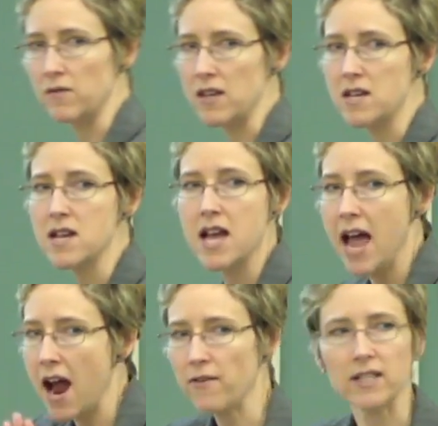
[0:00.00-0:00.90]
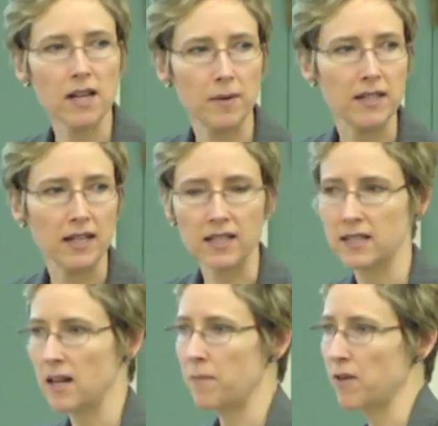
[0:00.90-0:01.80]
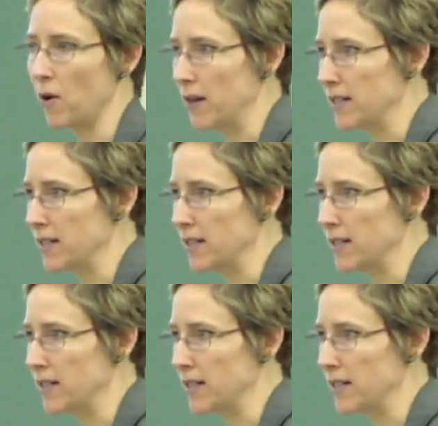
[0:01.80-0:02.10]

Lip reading: v. Every time I take a step, though, I